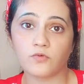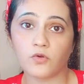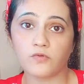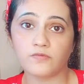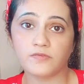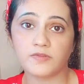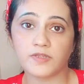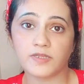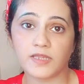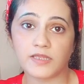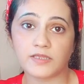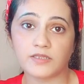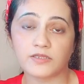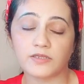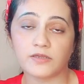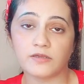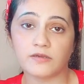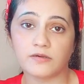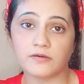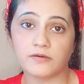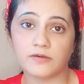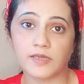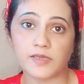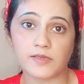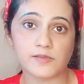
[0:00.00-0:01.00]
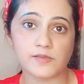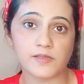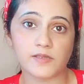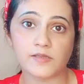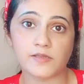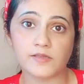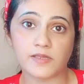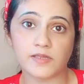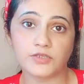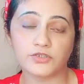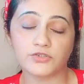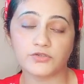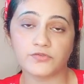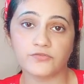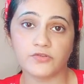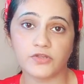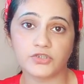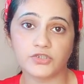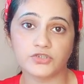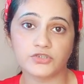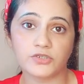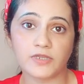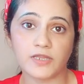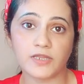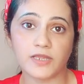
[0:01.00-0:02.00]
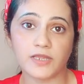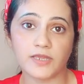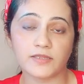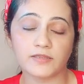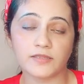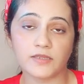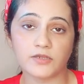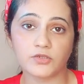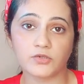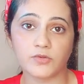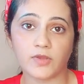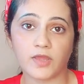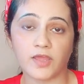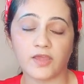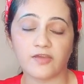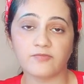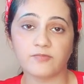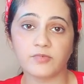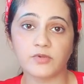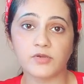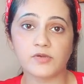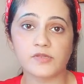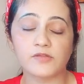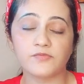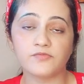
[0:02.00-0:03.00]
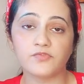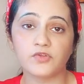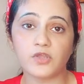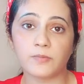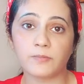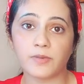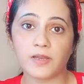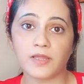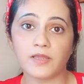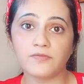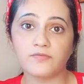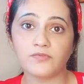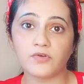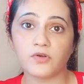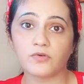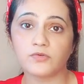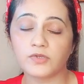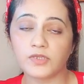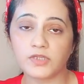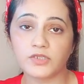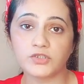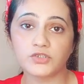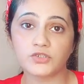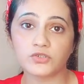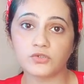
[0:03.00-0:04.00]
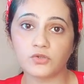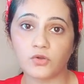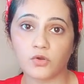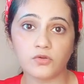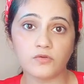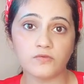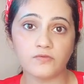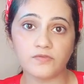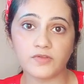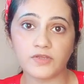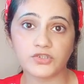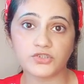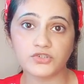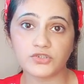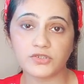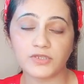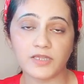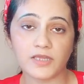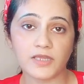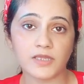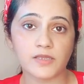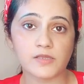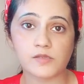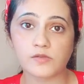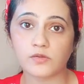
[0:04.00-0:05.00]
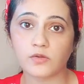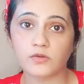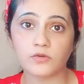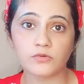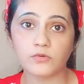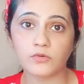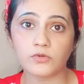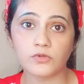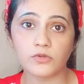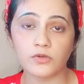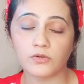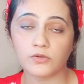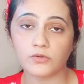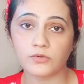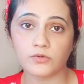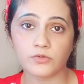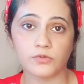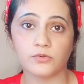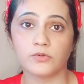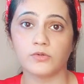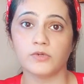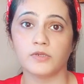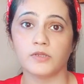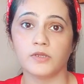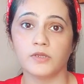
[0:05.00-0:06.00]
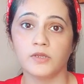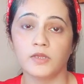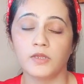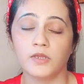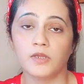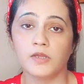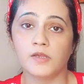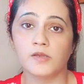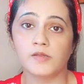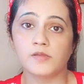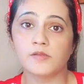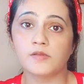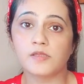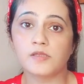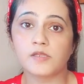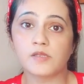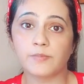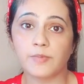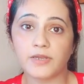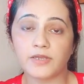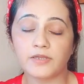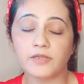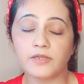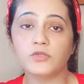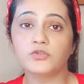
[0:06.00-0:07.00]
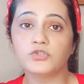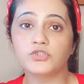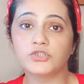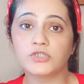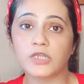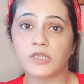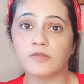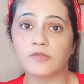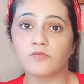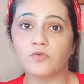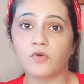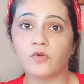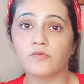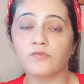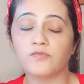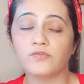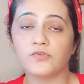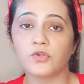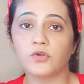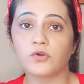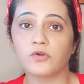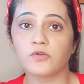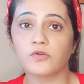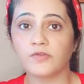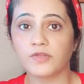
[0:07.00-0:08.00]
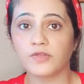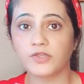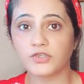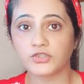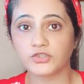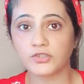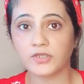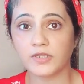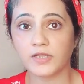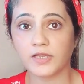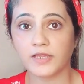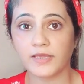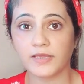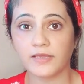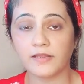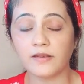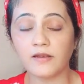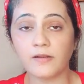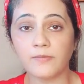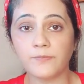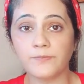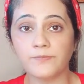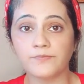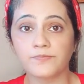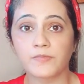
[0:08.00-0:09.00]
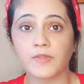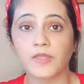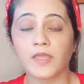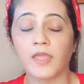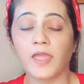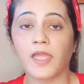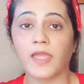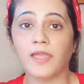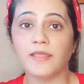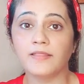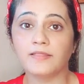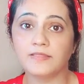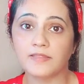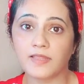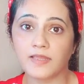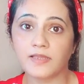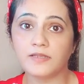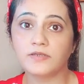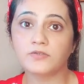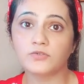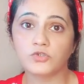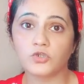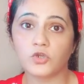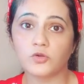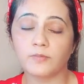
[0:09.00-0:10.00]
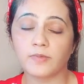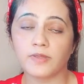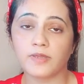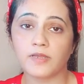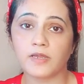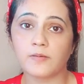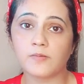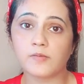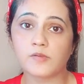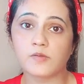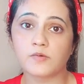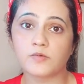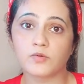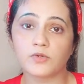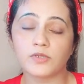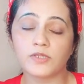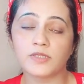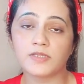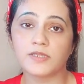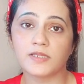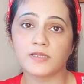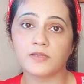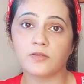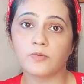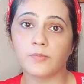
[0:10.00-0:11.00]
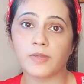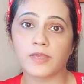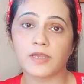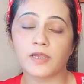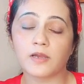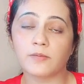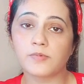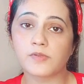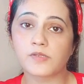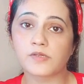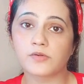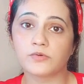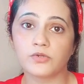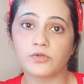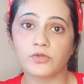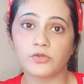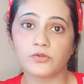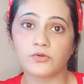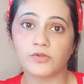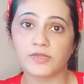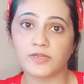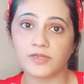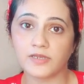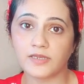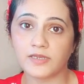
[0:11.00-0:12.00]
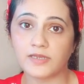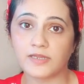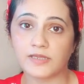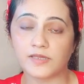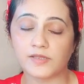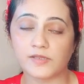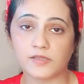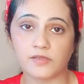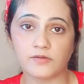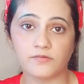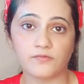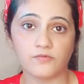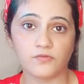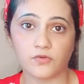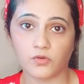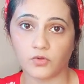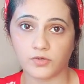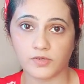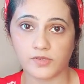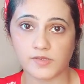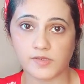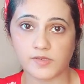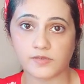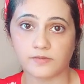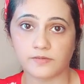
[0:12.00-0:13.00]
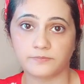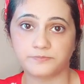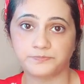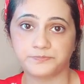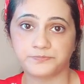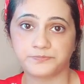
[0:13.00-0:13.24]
off that excess facial hair that you have, because if you apply foundation on facial hair, it's not going to look good. So it's better you shave off your facial hair and then do your makeup, so only then your makeup is going to look really nice and flawless.